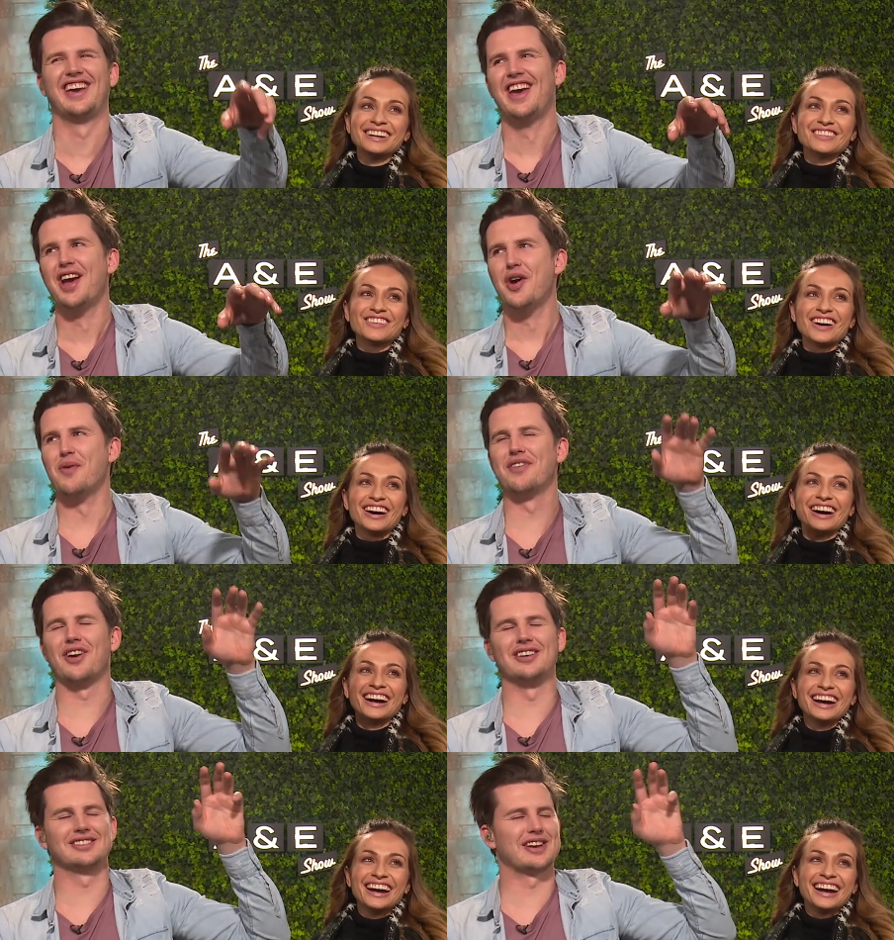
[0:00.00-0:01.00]
Speaker 1: What? We've
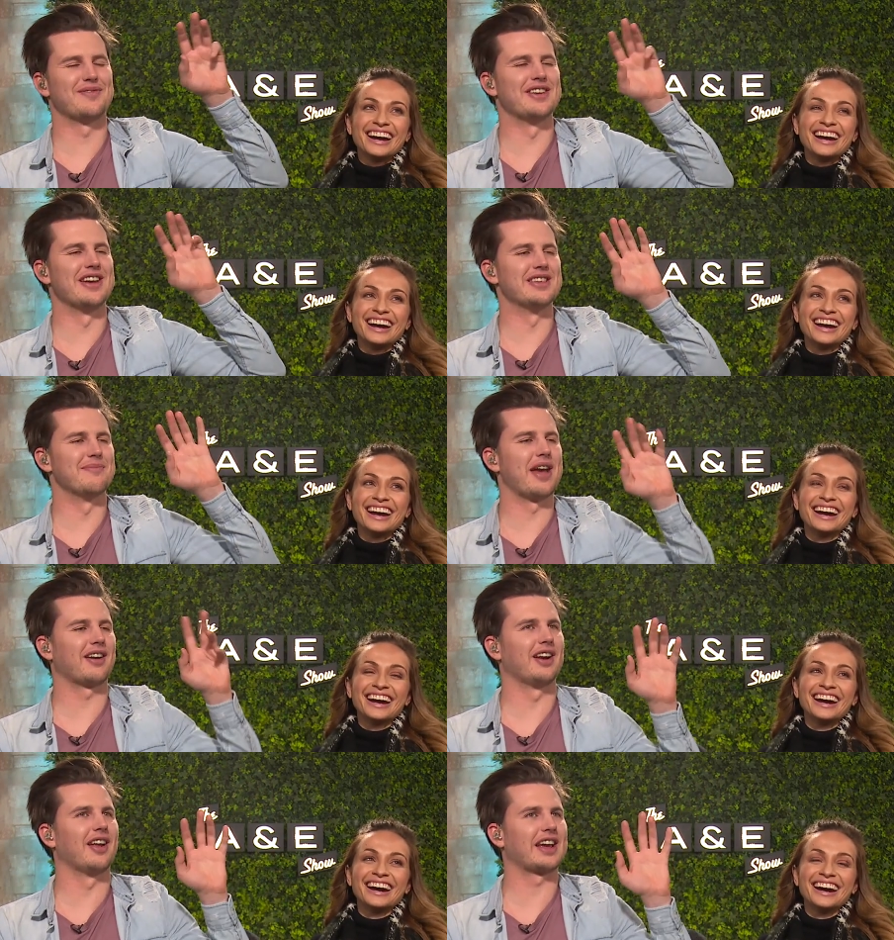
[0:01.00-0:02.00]
got someone in the
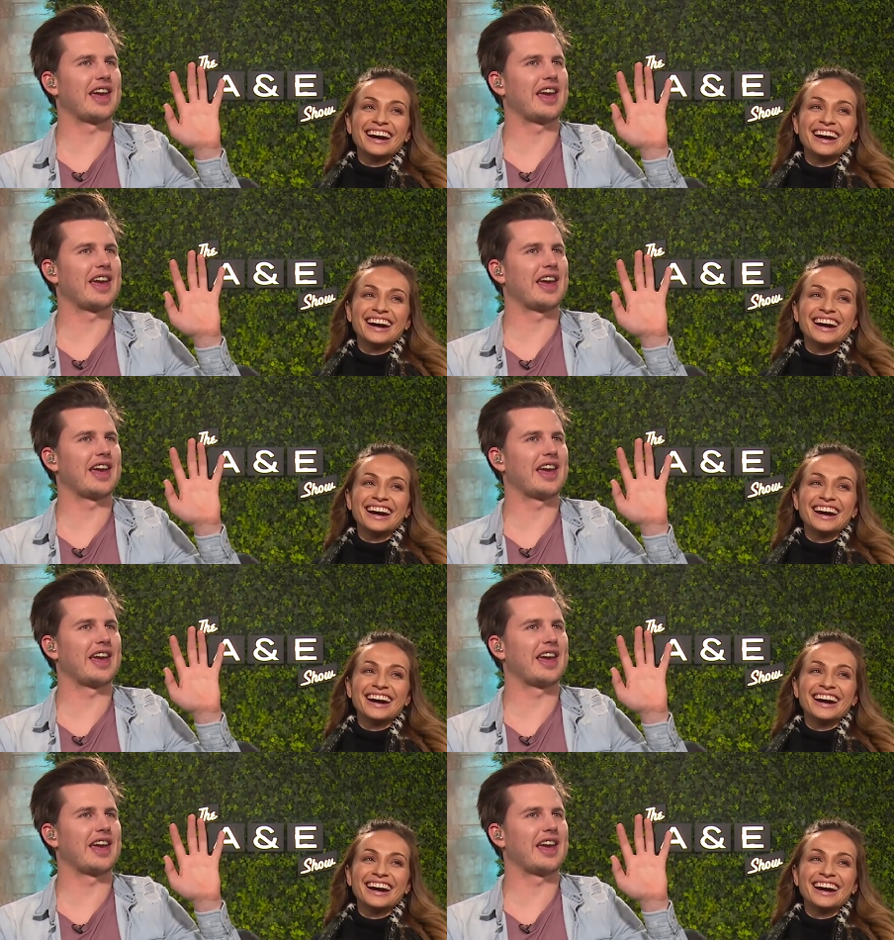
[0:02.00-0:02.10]
background, like,